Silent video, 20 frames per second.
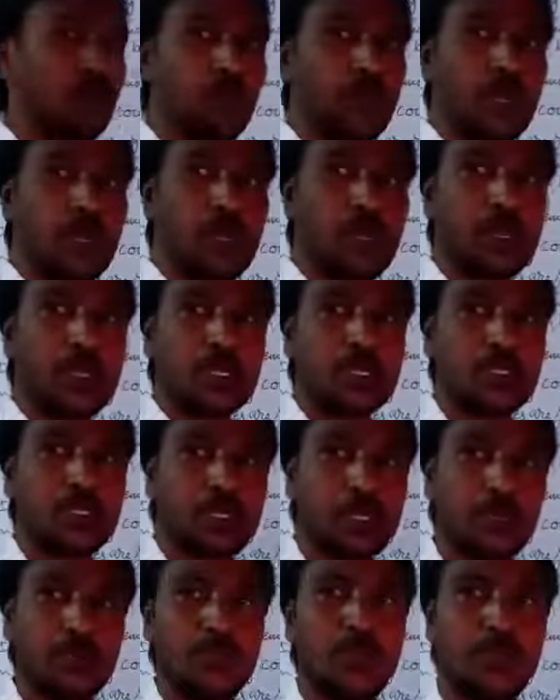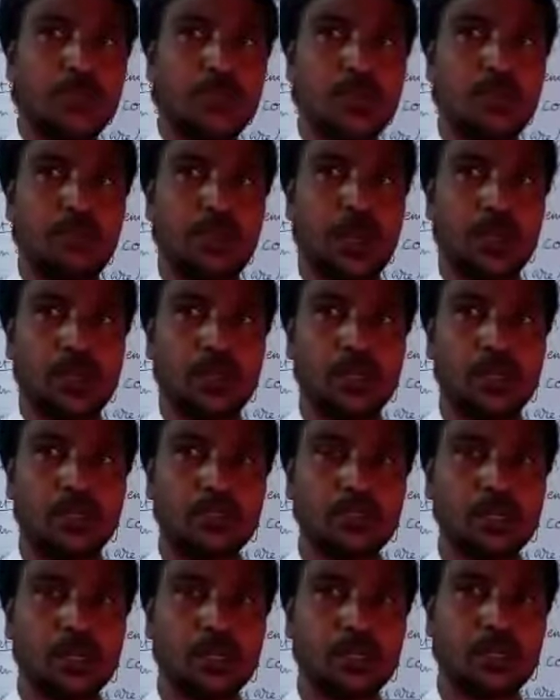were receiving the
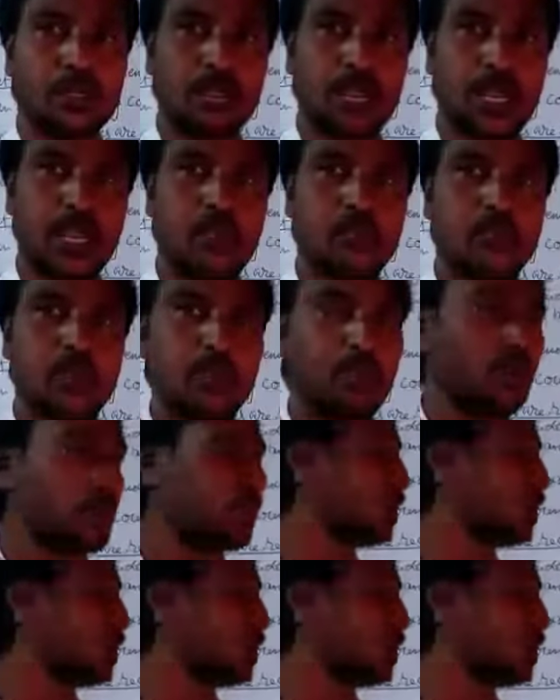medals, at the time of